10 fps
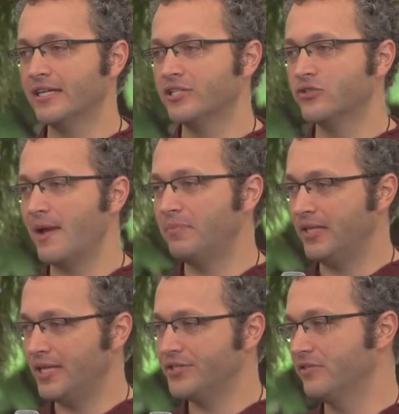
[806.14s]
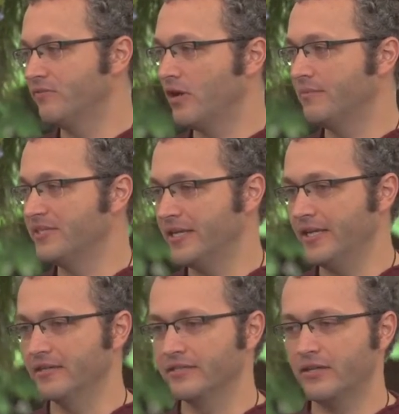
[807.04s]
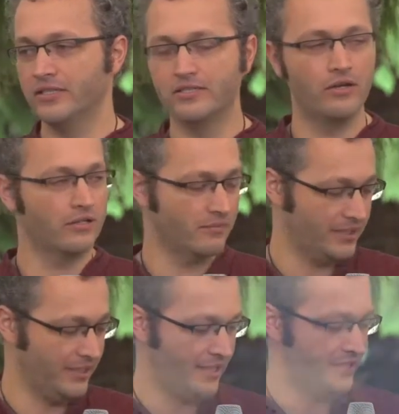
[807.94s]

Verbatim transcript: extrapolation of what I'm seeing. So it's not completely